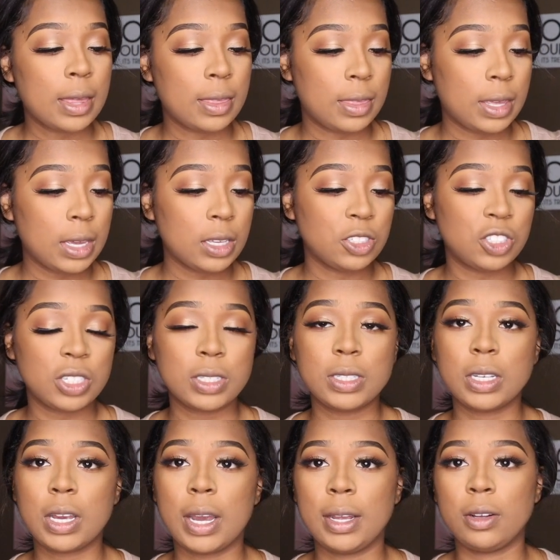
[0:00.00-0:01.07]
Then just
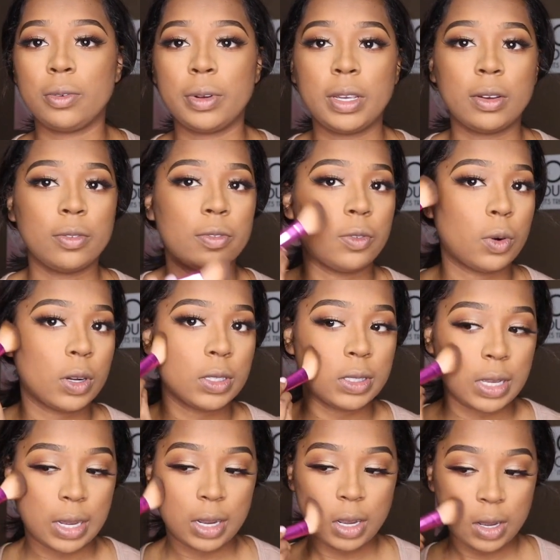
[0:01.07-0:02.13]
to kind of reinforce
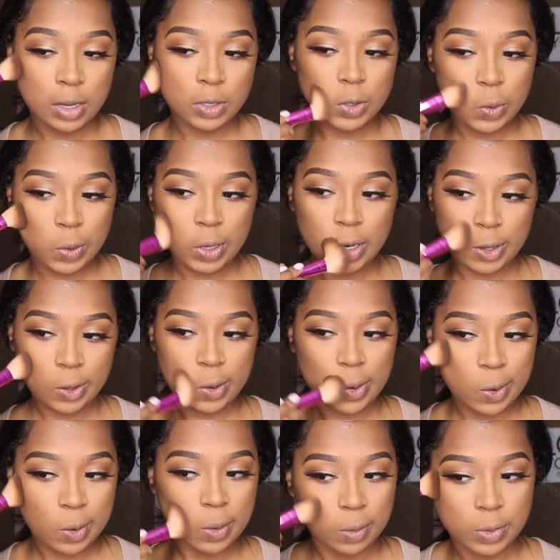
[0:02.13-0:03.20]
that contour,
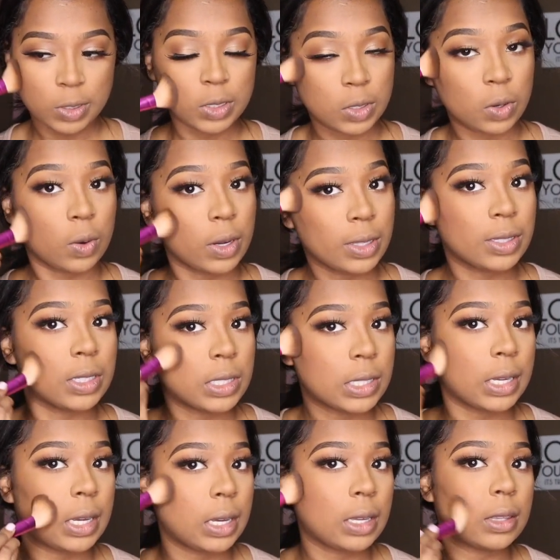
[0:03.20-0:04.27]
I'm just going to
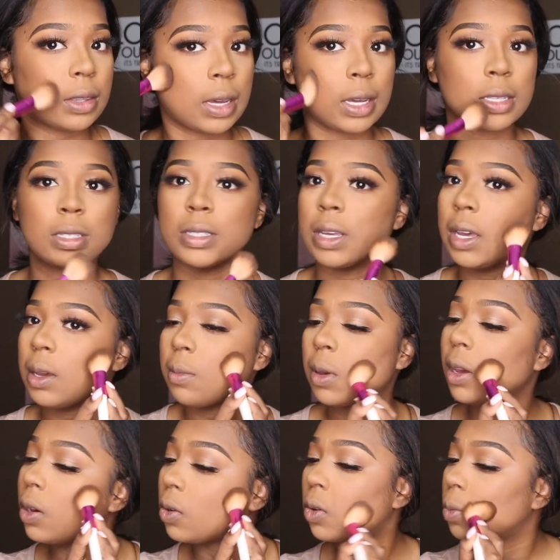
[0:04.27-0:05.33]
take that same
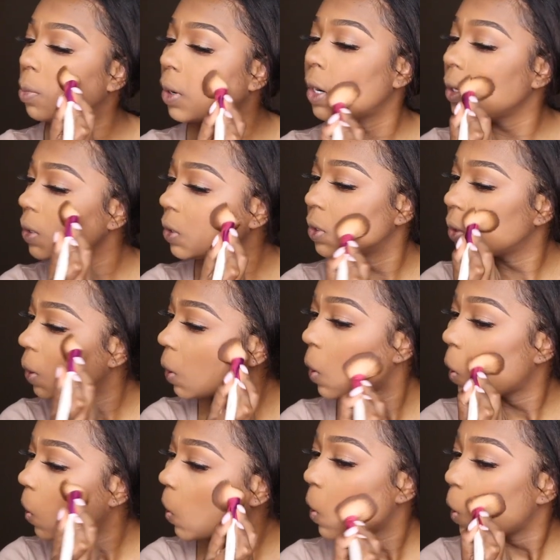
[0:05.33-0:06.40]
angled brush
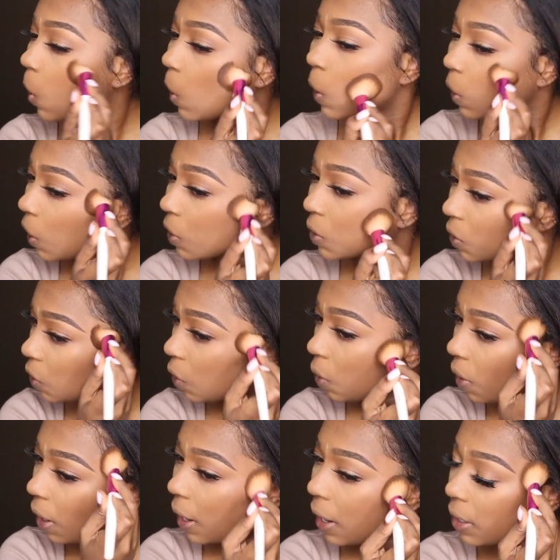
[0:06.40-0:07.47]
that still
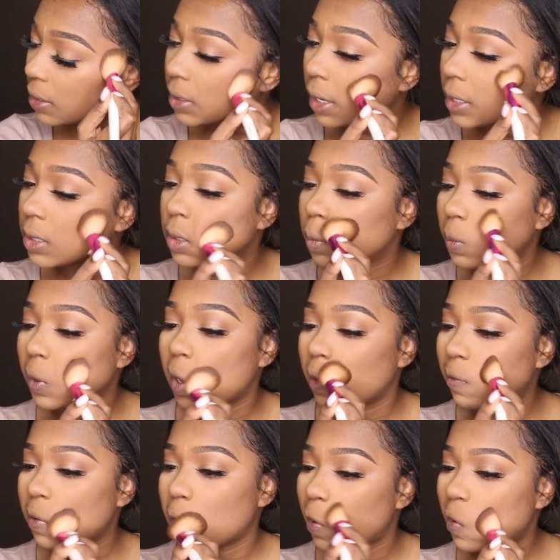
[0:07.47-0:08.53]
has like some
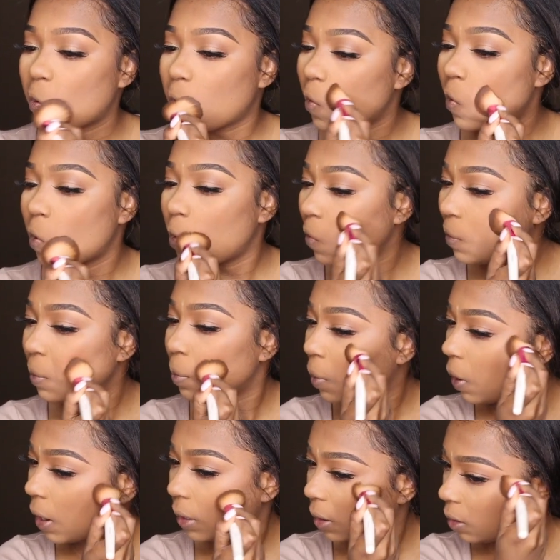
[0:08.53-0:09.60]
left over
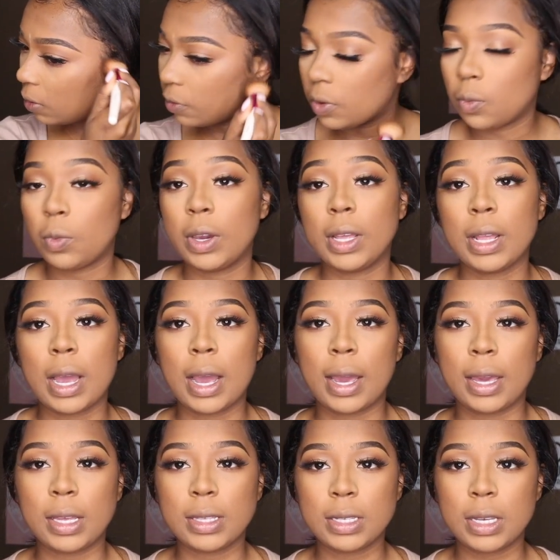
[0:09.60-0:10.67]
product from when
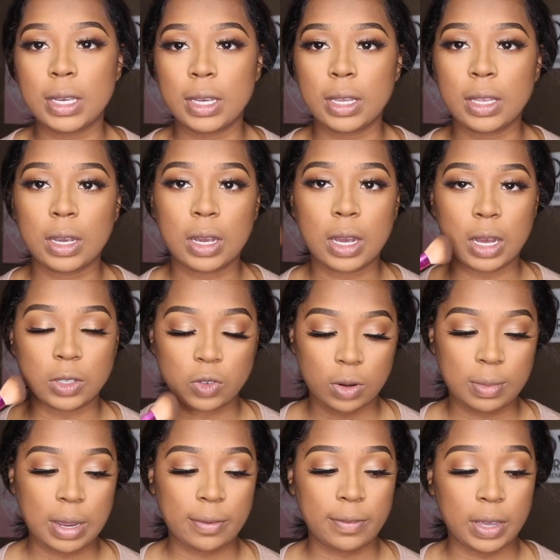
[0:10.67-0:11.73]
I did contour
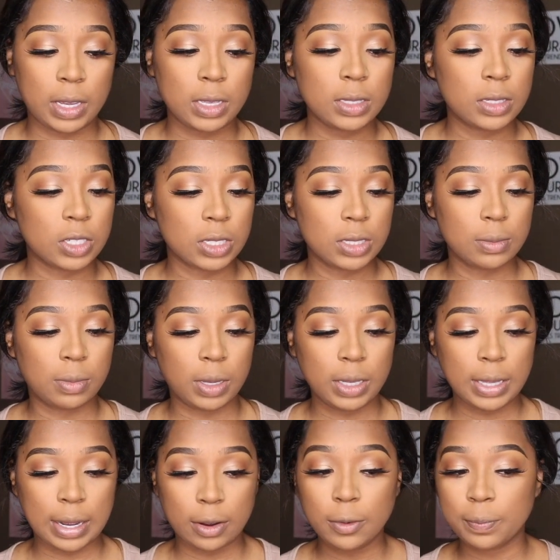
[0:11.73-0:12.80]
my face, just to
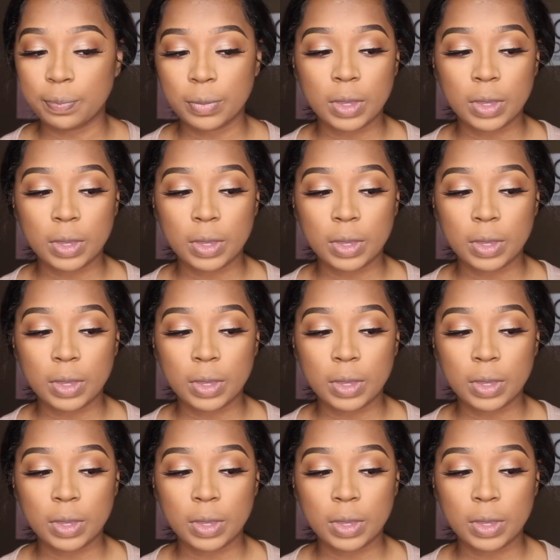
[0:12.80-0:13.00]
blend out.